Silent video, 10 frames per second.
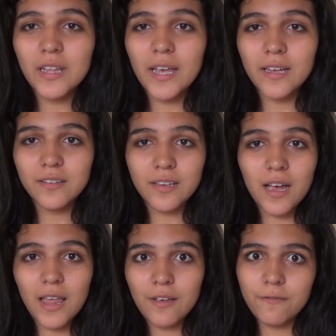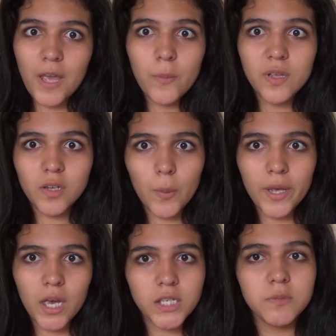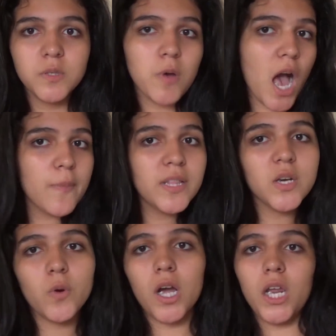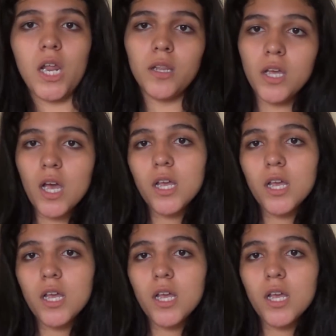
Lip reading: Like, not like famous, oh my gosh, Miss Popular walking down the